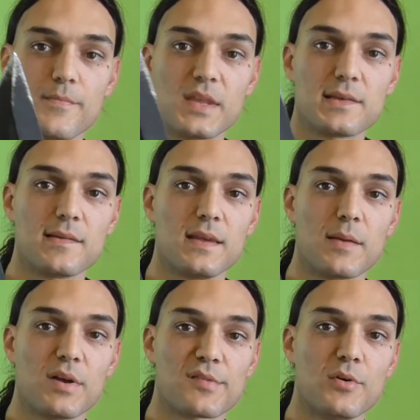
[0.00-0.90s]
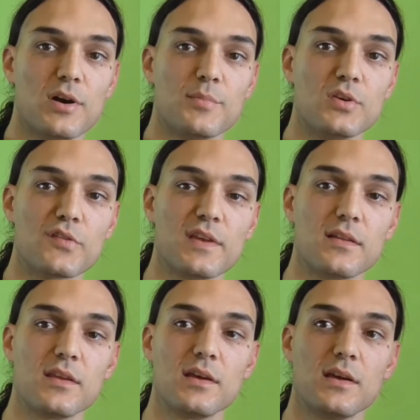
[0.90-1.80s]
It can take much more abuse
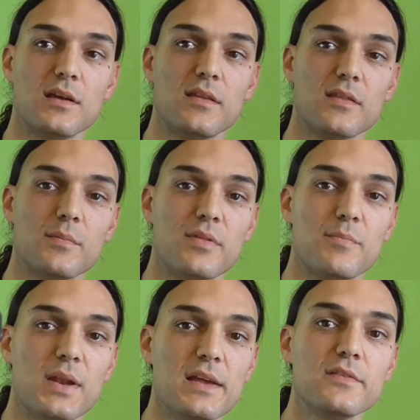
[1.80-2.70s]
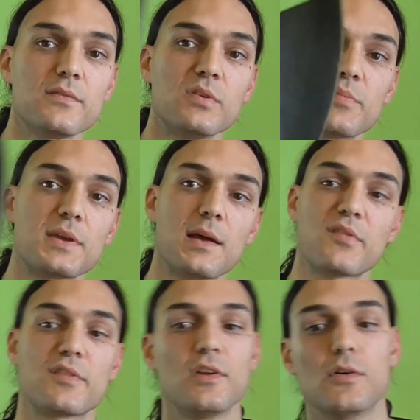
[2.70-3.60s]
than the blade, which
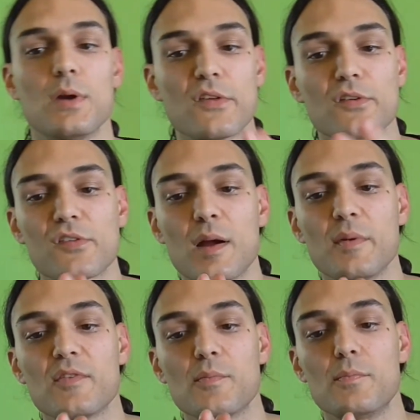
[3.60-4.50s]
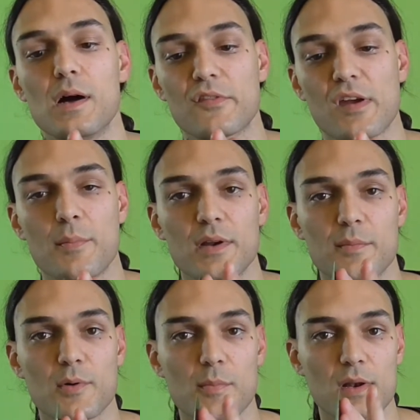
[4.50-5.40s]
becomes, you know, razor sharp if you sharpen
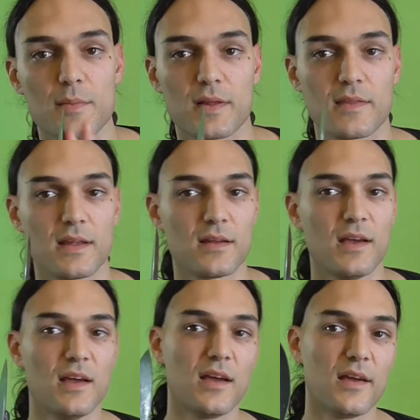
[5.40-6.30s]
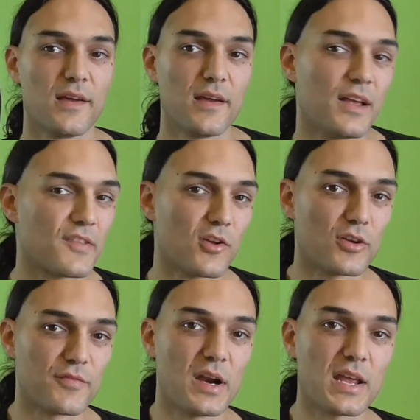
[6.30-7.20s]
it properly, but then it's
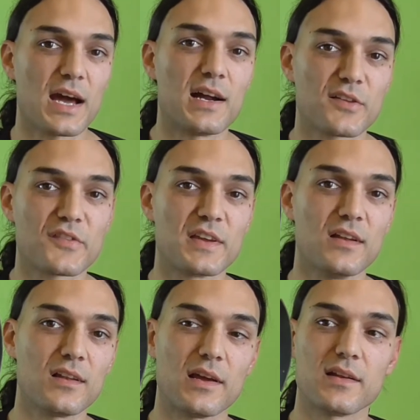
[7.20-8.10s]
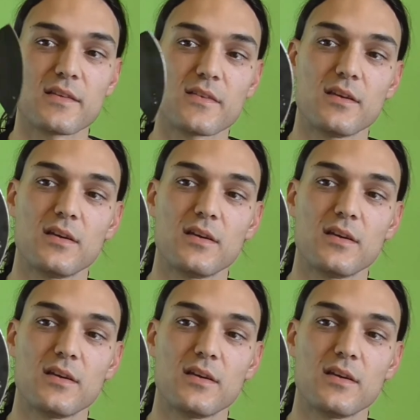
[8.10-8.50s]
not a very hard steel, and